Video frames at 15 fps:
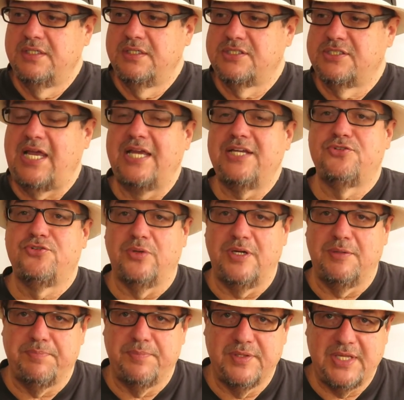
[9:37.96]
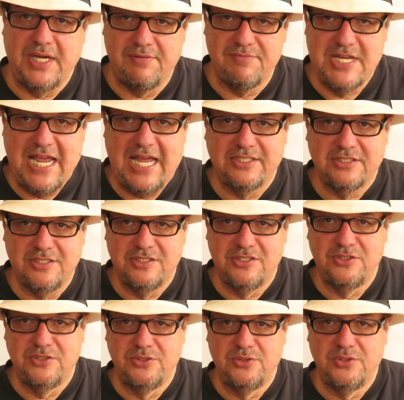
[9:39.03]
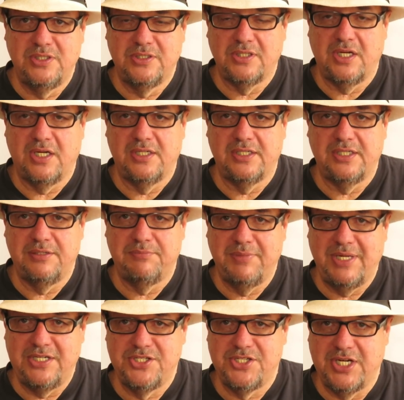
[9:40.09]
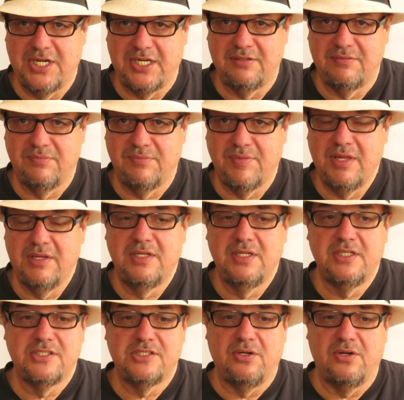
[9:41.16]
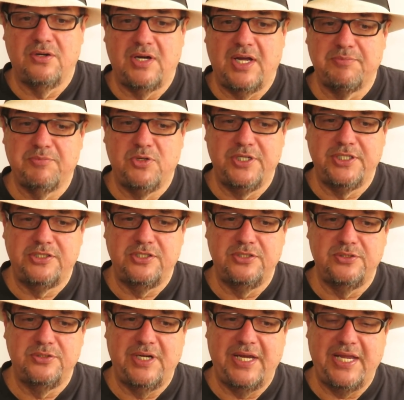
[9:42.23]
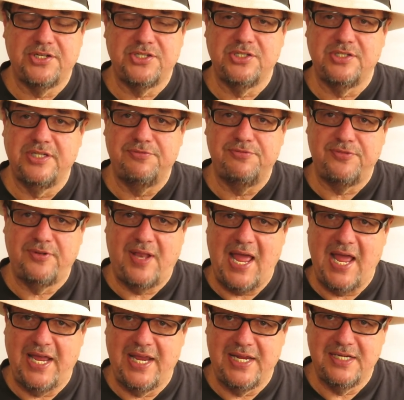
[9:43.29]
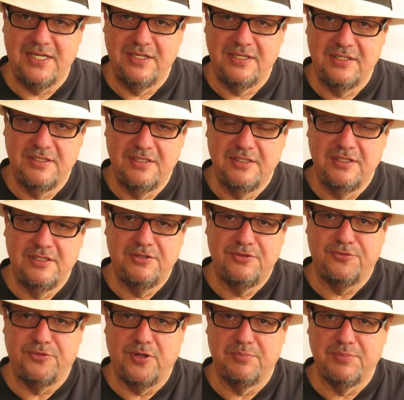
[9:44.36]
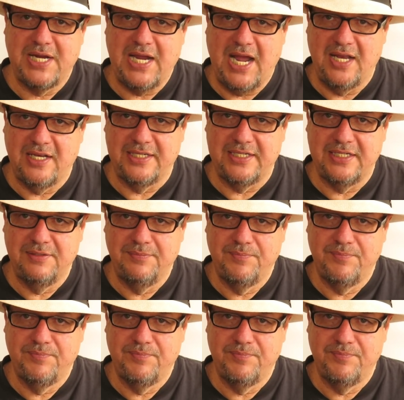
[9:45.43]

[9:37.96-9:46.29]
side trip that I've got to do in Medellin. So I'm going to actually fly from Cali